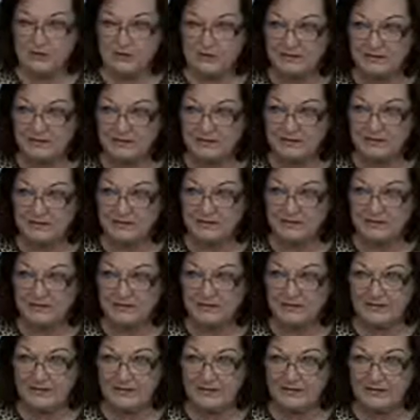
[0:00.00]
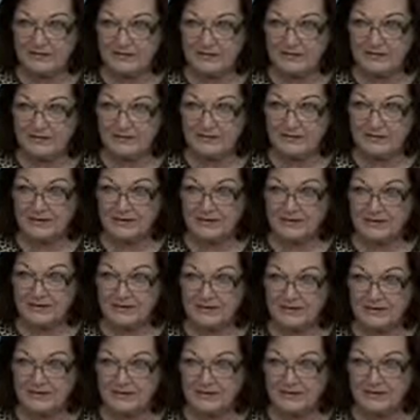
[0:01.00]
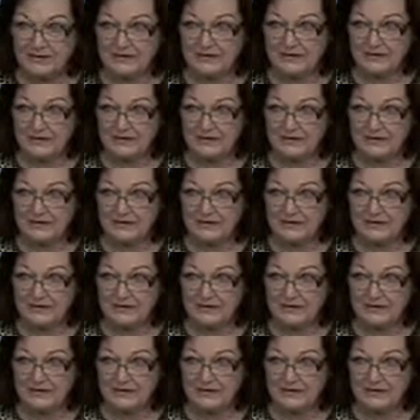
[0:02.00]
[no speech]